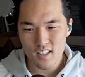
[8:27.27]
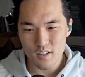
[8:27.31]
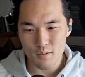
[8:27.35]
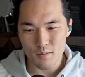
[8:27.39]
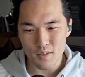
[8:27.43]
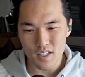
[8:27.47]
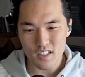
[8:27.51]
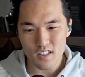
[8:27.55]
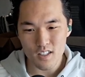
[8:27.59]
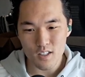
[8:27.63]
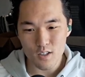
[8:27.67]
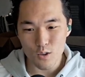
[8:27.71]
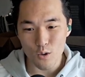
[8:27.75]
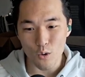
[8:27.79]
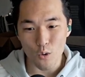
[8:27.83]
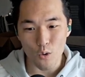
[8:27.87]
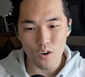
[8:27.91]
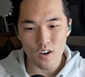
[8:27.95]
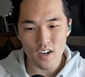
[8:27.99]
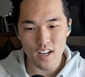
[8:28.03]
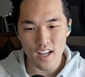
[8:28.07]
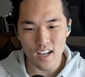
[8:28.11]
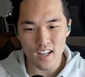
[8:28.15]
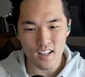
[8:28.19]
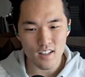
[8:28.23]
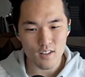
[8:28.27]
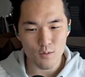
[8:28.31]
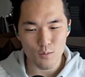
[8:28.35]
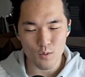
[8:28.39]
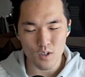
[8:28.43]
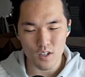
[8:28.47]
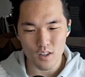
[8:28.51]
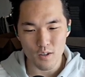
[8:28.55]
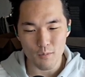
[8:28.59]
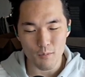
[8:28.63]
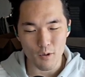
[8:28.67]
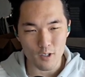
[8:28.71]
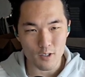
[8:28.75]
Commander Thorne had one of
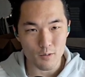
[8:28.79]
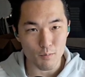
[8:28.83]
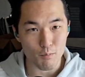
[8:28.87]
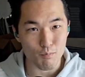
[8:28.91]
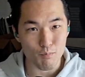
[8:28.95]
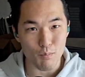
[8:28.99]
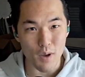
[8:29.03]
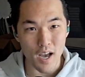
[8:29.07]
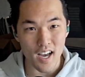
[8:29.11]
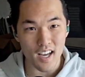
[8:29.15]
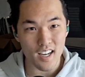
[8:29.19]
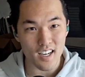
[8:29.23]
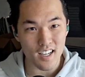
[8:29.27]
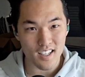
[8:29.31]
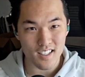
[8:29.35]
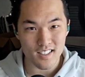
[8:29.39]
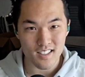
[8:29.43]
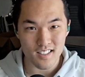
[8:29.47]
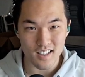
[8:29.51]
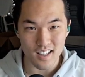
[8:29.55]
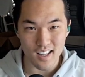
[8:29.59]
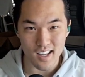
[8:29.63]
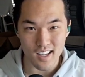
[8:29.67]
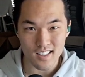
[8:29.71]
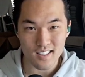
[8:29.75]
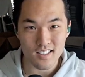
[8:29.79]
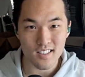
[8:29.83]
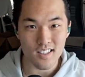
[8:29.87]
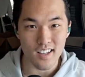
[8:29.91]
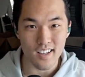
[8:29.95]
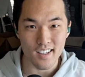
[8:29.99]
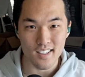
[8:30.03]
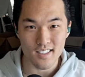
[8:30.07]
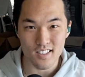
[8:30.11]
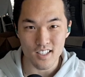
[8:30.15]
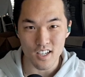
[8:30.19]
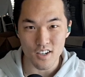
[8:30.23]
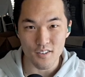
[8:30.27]
the most badass last
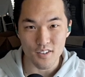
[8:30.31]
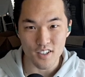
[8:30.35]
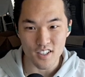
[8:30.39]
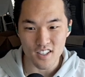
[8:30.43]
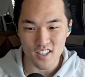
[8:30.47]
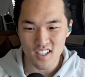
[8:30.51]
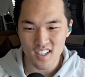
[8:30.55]
stands ever.